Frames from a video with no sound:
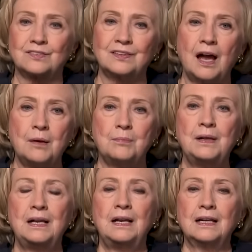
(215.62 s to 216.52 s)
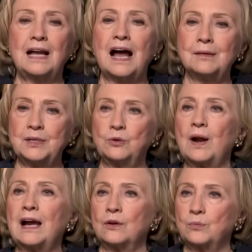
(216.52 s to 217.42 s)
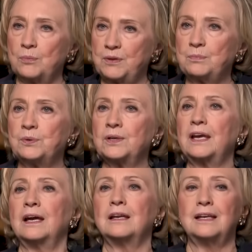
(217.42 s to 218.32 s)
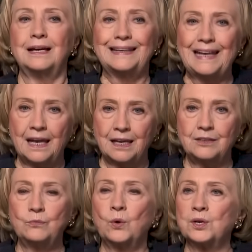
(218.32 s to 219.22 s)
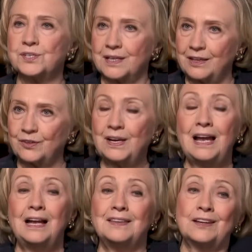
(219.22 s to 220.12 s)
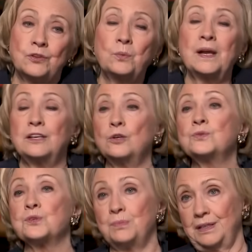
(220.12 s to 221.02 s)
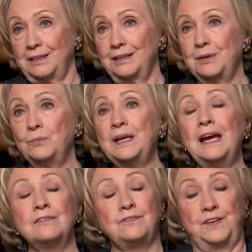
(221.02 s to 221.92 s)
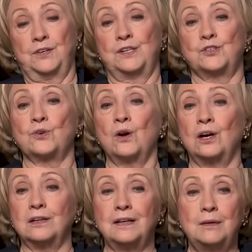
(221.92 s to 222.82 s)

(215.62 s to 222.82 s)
some common ground where people can again work together. That's the way it used to be. I mean, we had very strong